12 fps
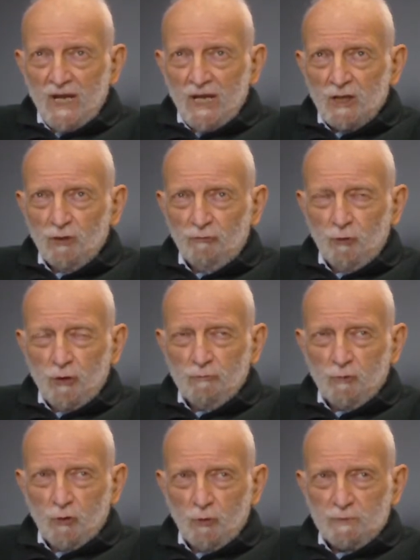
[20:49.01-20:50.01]
You'll form
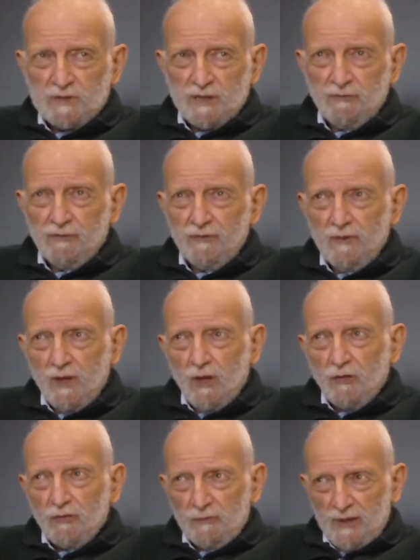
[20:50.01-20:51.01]
groups of
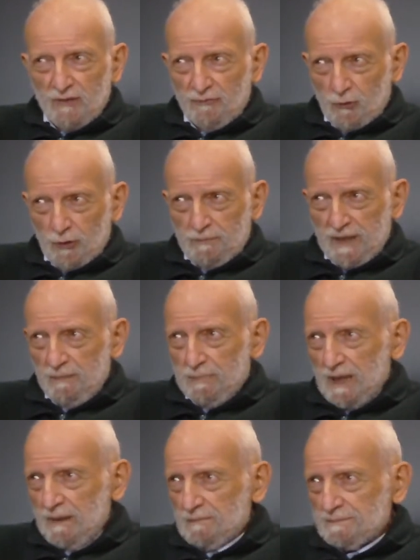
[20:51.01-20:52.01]
3 or 4 people,